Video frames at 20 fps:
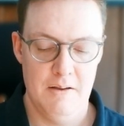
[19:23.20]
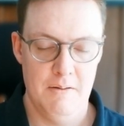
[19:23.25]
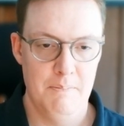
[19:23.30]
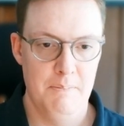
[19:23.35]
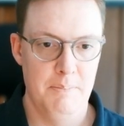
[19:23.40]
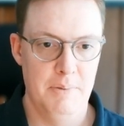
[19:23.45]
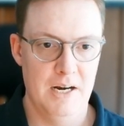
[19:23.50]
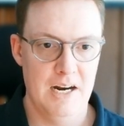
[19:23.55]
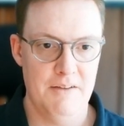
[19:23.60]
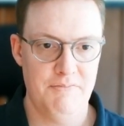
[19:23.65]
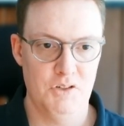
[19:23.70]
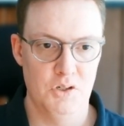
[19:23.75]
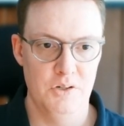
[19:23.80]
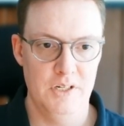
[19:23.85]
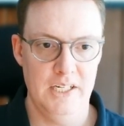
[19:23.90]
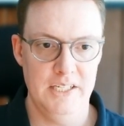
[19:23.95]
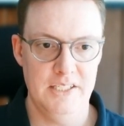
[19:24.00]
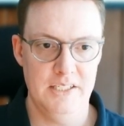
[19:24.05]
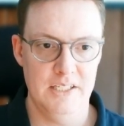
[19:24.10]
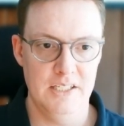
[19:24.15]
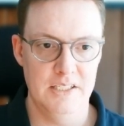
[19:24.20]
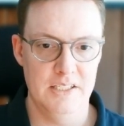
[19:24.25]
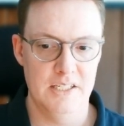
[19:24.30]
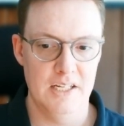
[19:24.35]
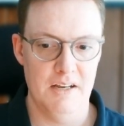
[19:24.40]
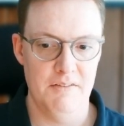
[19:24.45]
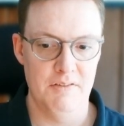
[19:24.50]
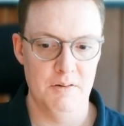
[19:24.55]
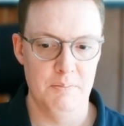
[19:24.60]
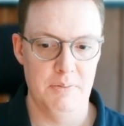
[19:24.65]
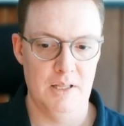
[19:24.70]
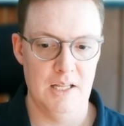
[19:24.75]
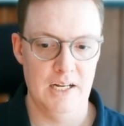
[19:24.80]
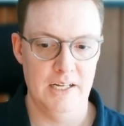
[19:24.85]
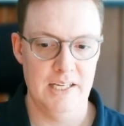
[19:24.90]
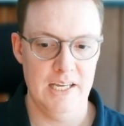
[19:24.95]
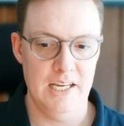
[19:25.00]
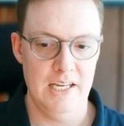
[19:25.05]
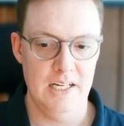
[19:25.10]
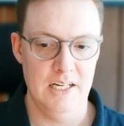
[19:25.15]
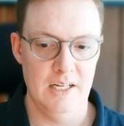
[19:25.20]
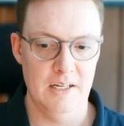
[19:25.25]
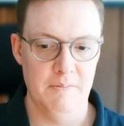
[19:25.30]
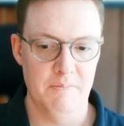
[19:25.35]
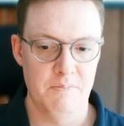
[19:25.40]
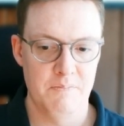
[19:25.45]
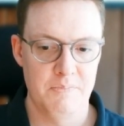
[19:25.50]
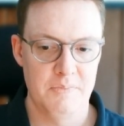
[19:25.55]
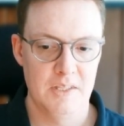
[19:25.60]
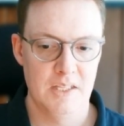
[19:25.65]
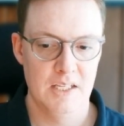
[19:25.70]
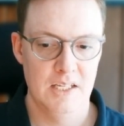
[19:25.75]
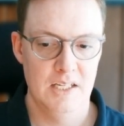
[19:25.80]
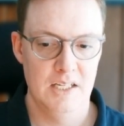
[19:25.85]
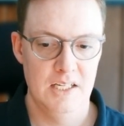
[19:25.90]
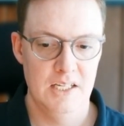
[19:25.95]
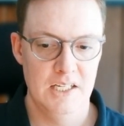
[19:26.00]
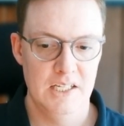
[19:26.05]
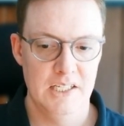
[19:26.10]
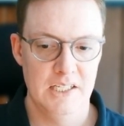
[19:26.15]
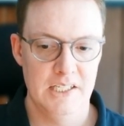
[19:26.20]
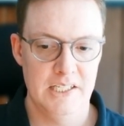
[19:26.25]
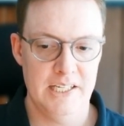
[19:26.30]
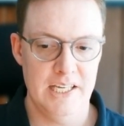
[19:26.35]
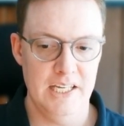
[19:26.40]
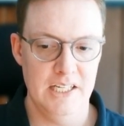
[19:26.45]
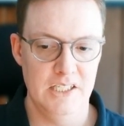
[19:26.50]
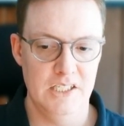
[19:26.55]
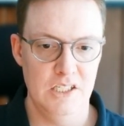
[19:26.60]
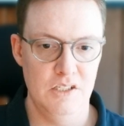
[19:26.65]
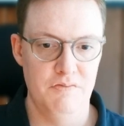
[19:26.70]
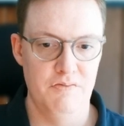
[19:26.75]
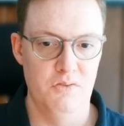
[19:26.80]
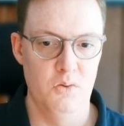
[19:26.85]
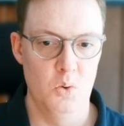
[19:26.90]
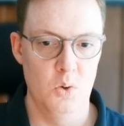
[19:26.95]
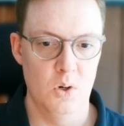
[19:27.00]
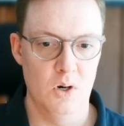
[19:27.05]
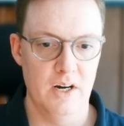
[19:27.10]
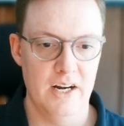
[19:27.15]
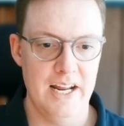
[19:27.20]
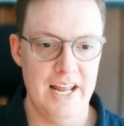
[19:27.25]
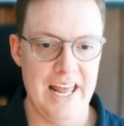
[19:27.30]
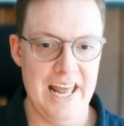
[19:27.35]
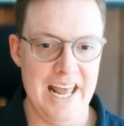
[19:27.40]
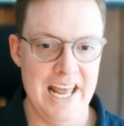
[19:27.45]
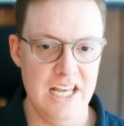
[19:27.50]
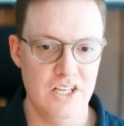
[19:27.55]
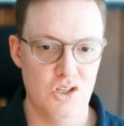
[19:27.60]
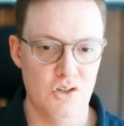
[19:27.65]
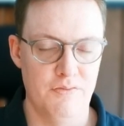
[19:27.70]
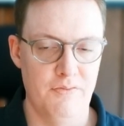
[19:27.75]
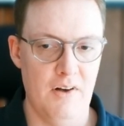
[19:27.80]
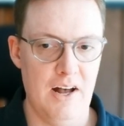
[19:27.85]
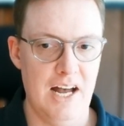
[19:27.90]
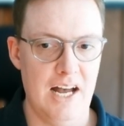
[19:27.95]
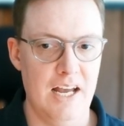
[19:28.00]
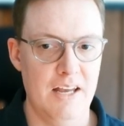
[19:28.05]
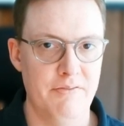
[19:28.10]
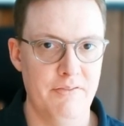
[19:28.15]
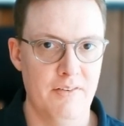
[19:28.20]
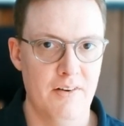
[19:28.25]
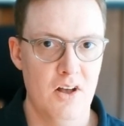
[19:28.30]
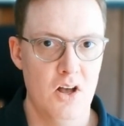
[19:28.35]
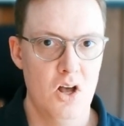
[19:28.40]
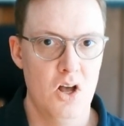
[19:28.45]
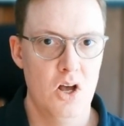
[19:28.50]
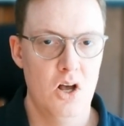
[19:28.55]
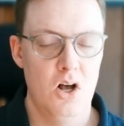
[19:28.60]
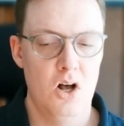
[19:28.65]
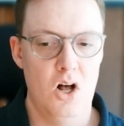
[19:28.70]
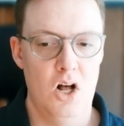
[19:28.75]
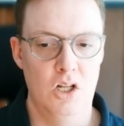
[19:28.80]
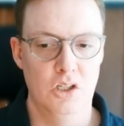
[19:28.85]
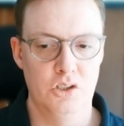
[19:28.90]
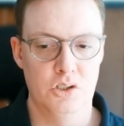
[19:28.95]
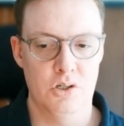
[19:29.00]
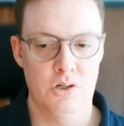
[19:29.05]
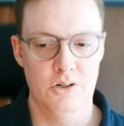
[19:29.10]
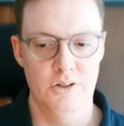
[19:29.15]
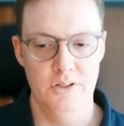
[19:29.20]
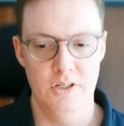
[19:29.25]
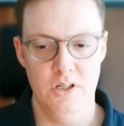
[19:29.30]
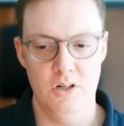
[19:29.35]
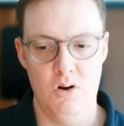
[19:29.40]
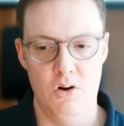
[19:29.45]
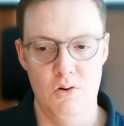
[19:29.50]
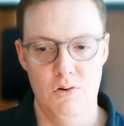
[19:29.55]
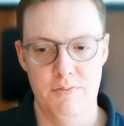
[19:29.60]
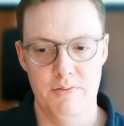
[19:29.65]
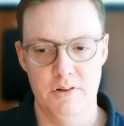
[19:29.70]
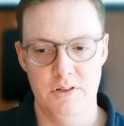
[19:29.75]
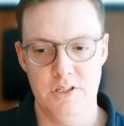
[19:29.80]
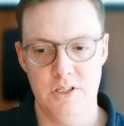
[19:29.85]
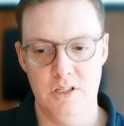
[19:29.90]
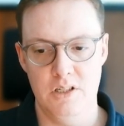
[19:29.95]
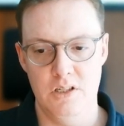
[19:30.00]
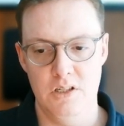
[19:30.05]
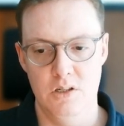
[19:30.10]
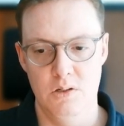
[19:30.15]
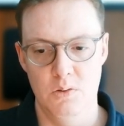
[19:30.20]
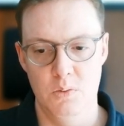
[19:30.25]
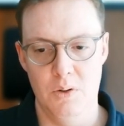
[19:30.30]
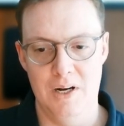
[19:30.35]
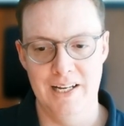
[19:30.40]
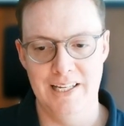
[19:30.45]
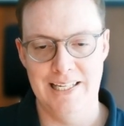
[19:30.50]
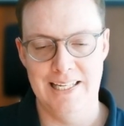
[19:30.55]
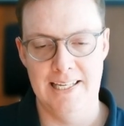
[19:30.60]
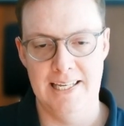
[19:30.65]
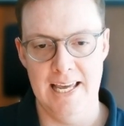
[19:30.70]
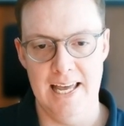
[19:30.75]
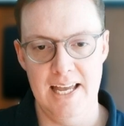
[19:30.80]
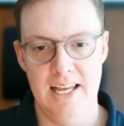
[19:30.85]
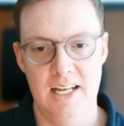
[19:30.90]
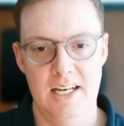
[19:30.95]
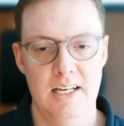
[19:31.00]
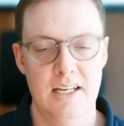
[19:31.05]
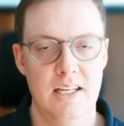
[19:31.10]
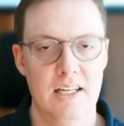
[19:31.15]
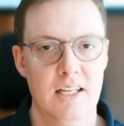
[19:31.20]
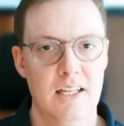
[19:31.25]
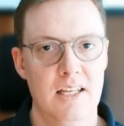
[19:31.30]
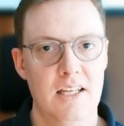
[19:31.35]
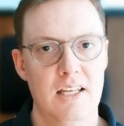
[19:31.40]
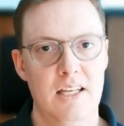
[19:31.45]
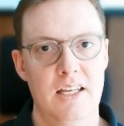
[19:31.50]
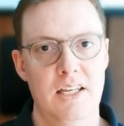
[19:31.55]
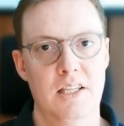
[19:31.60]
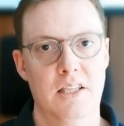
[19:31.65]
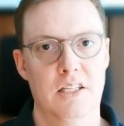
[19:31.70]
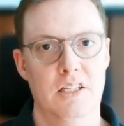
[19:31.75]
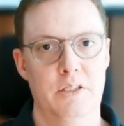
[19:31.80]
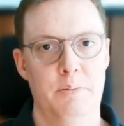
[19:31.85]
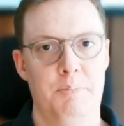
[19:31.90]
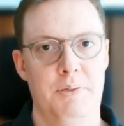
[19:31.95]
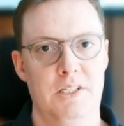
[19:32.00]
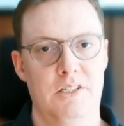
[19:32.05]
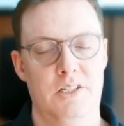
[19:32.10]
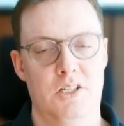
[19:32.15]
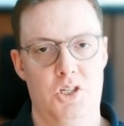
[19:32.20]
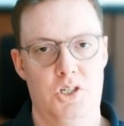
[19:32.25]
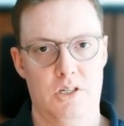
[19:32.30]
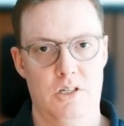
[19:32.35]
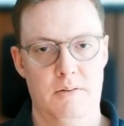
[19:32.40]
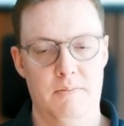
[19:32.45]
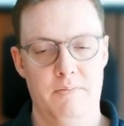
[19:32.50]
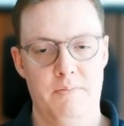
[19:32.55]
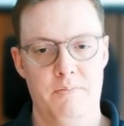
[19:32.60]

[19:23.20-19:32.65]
But after knight c7 blockading, king d4, h5, I'll turn it over to you again in this position.